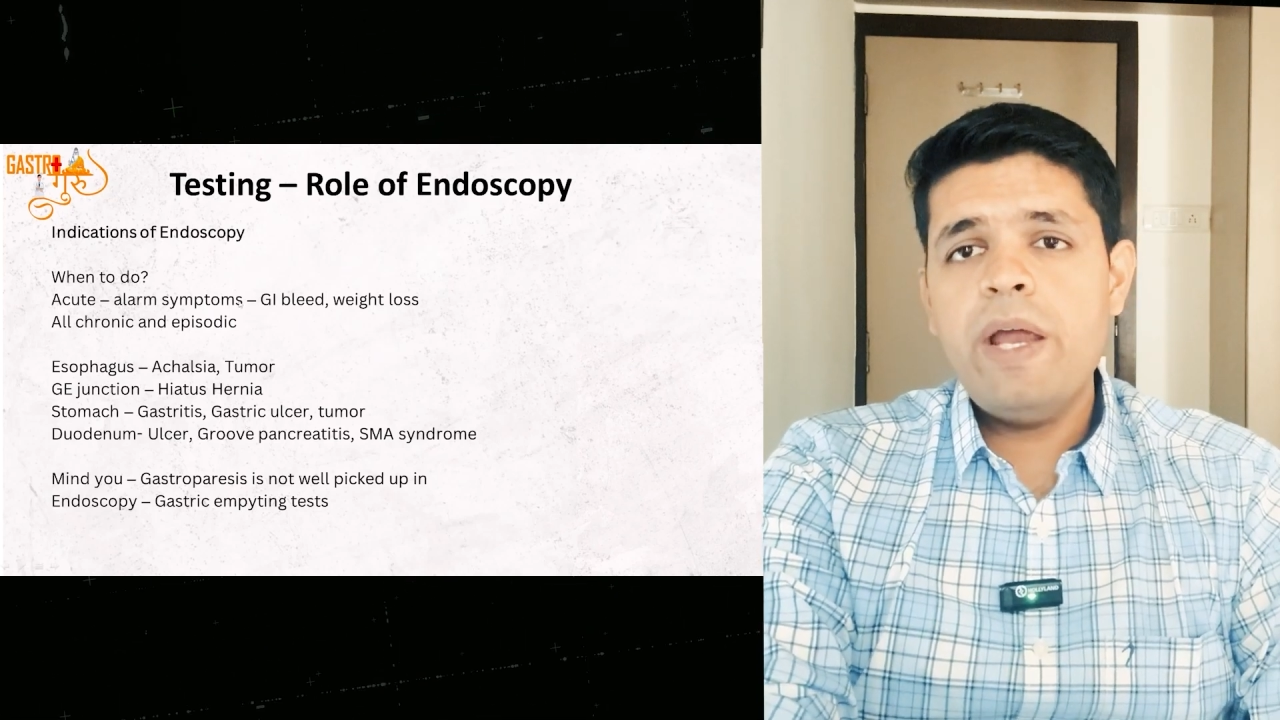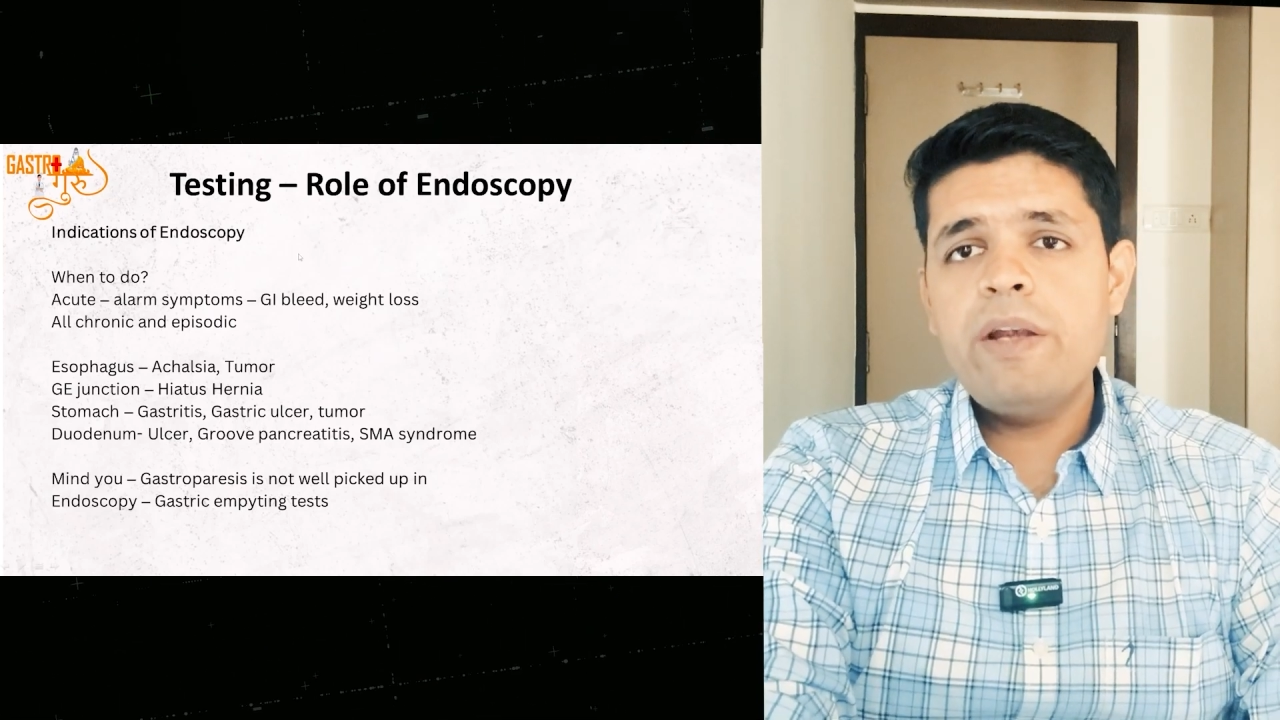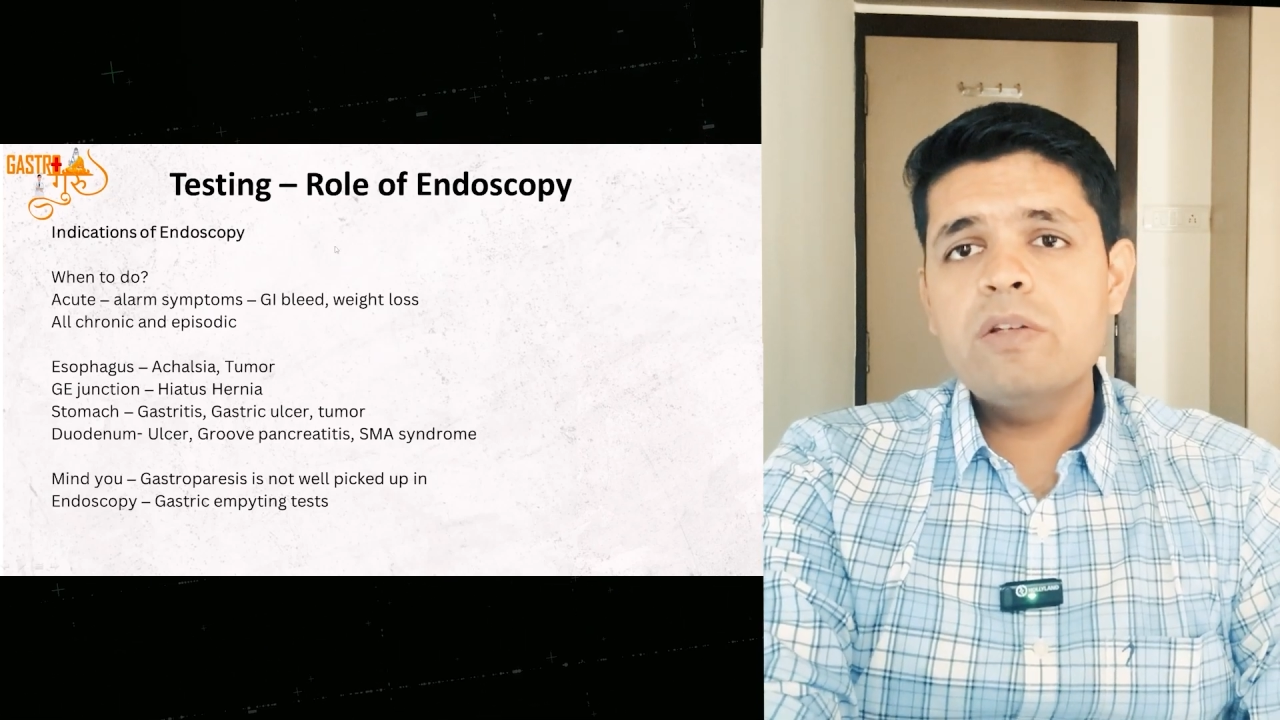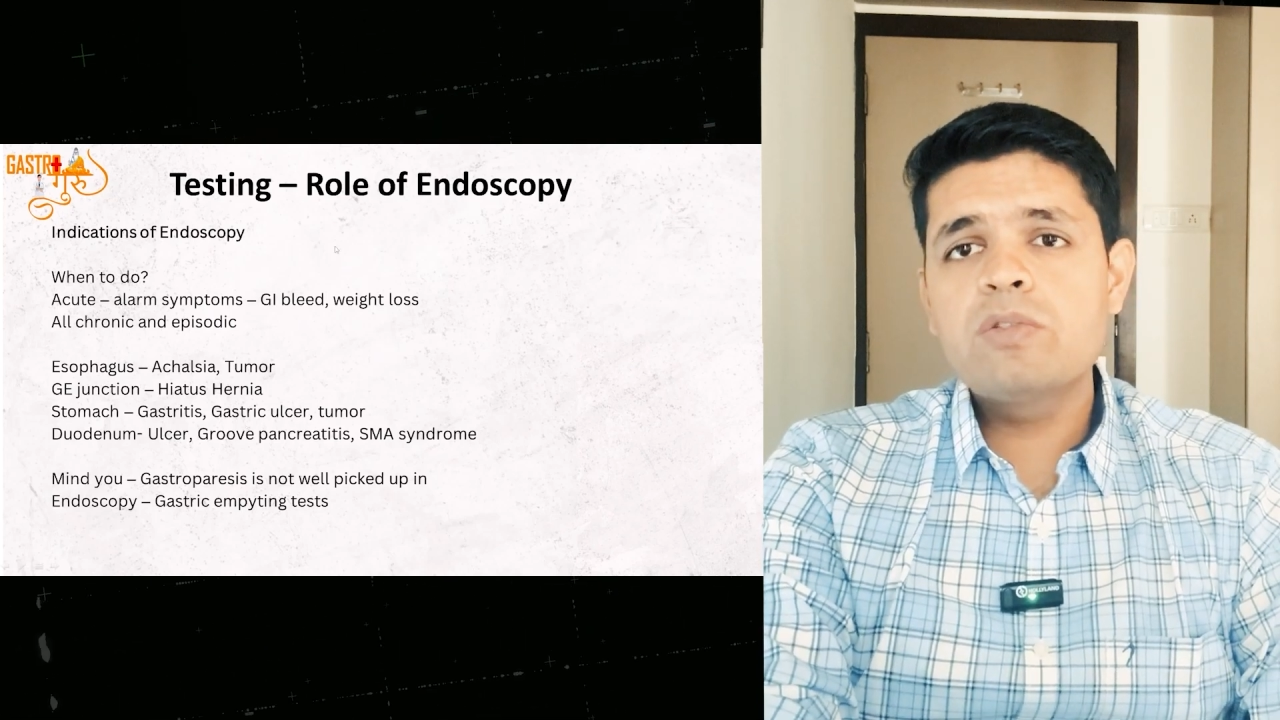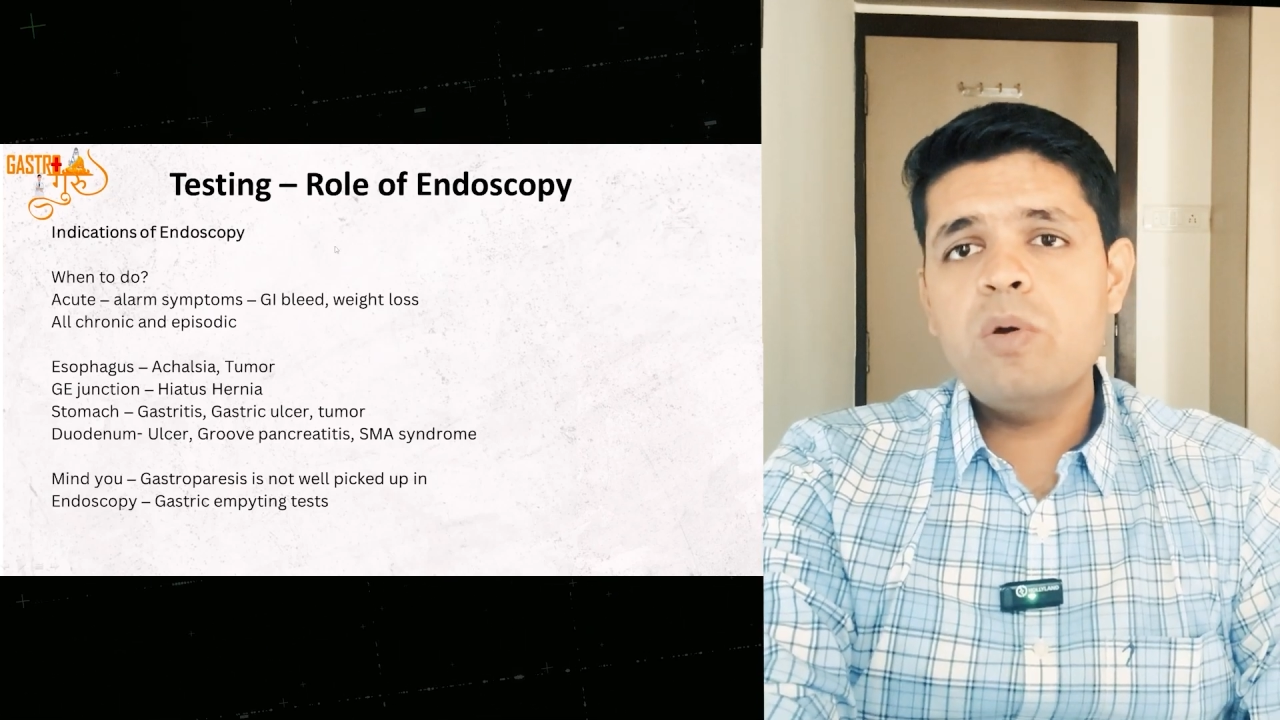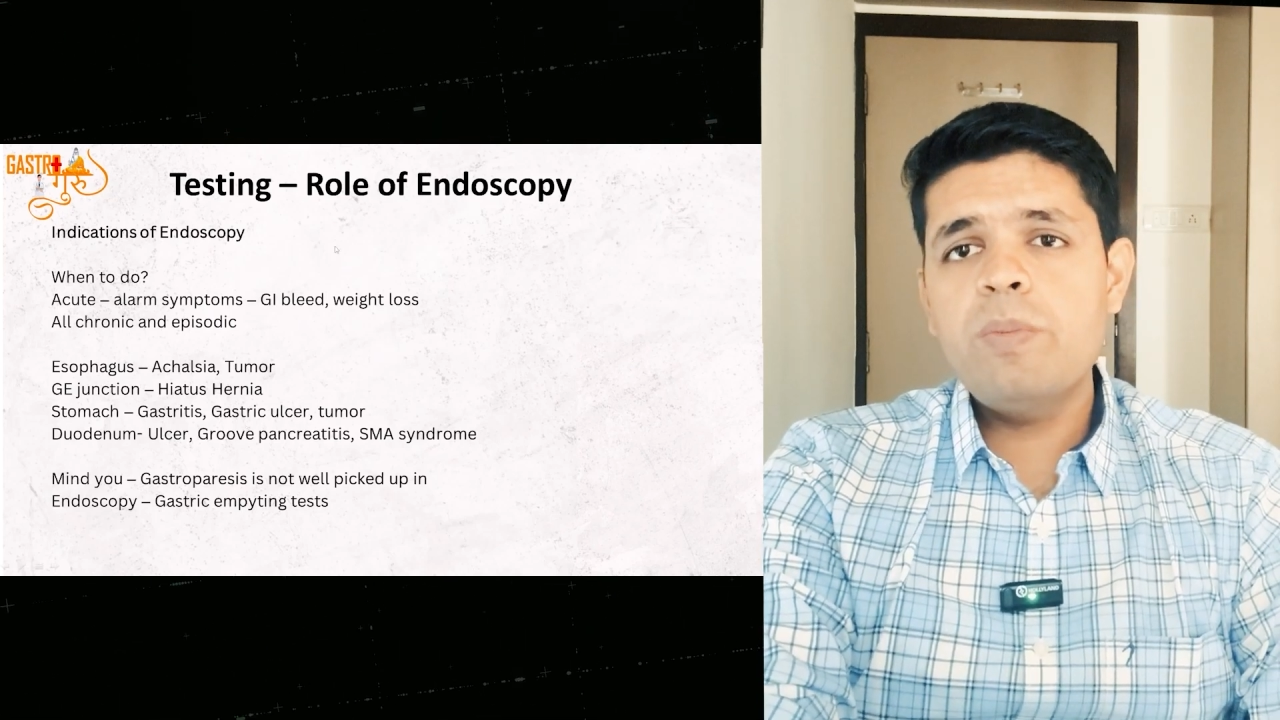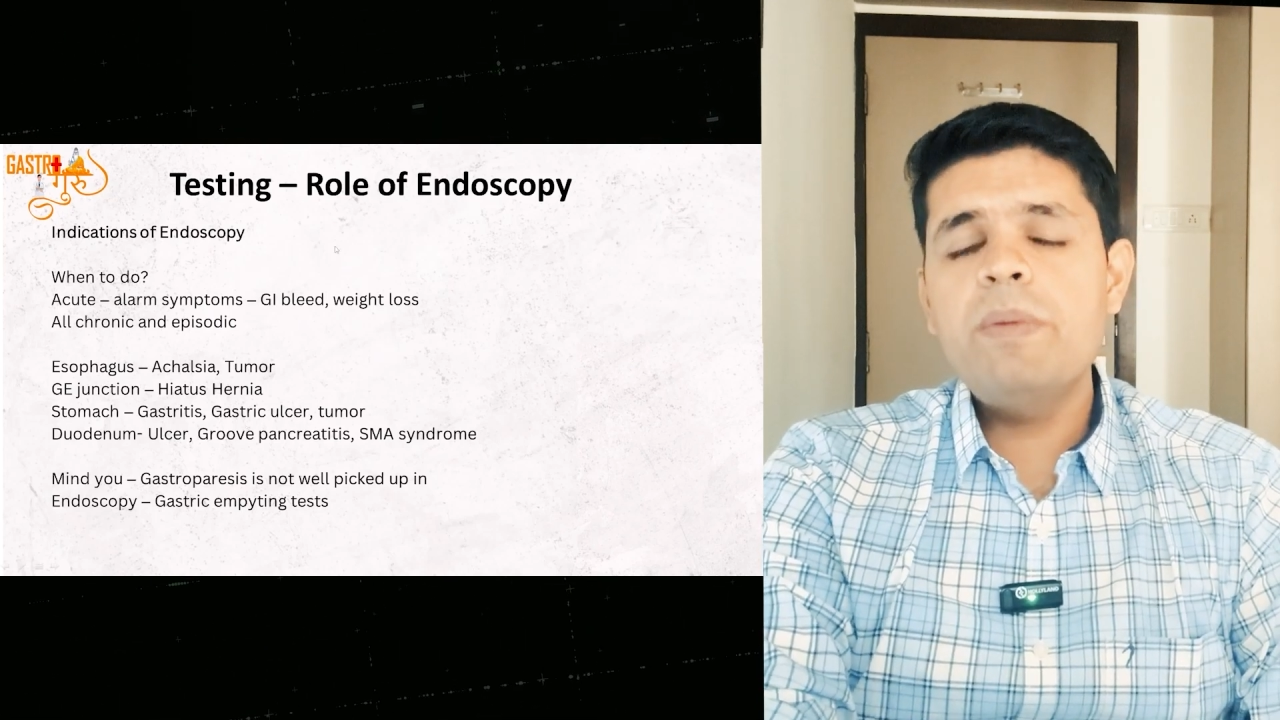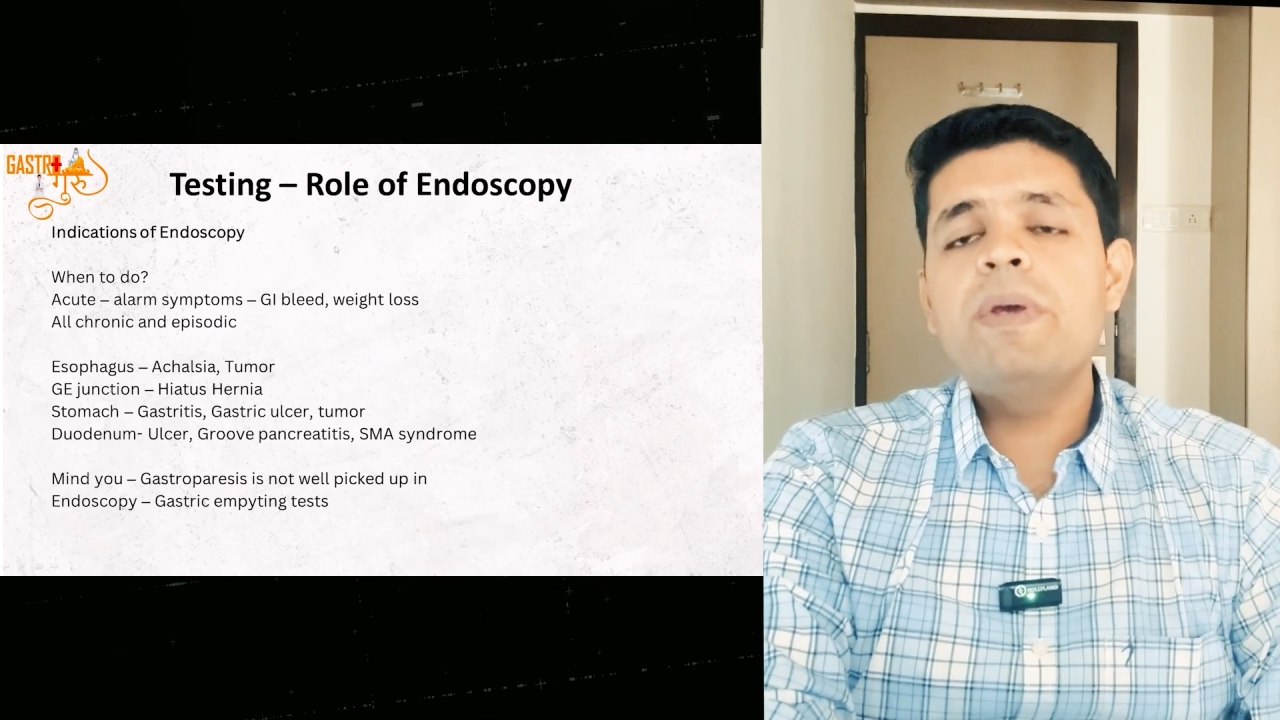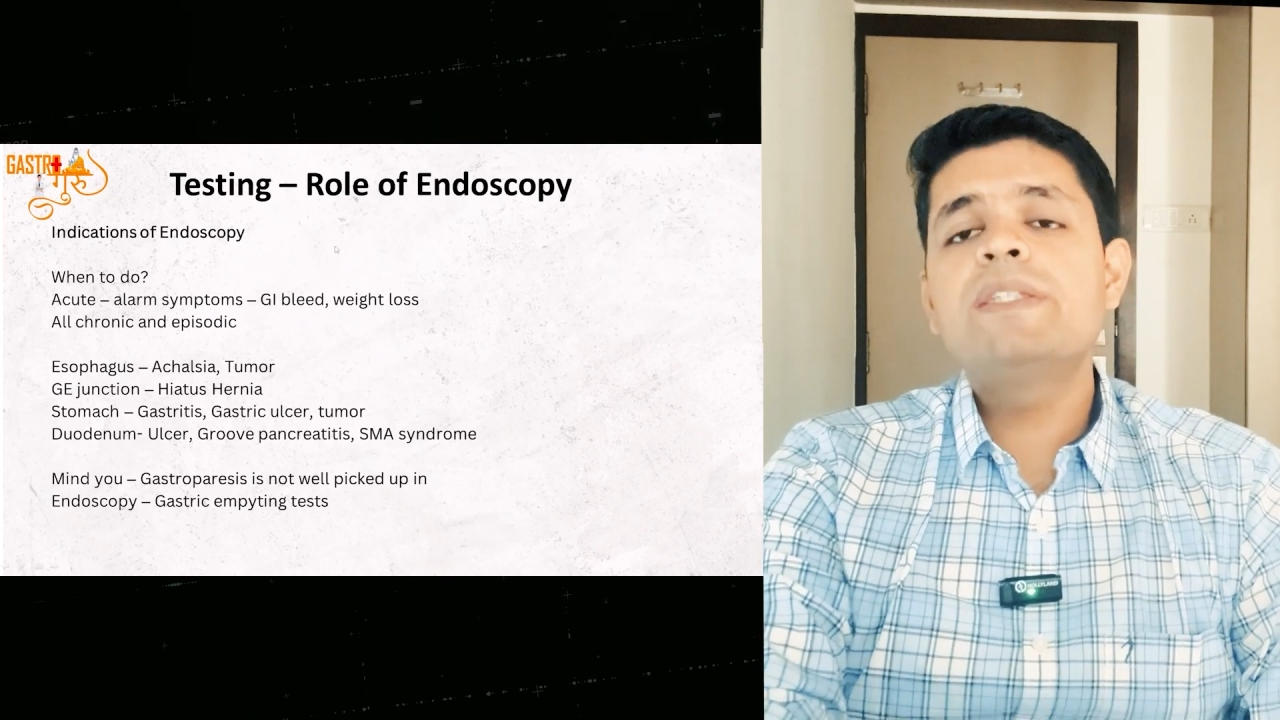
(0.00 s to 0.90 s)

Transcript: endoscopy,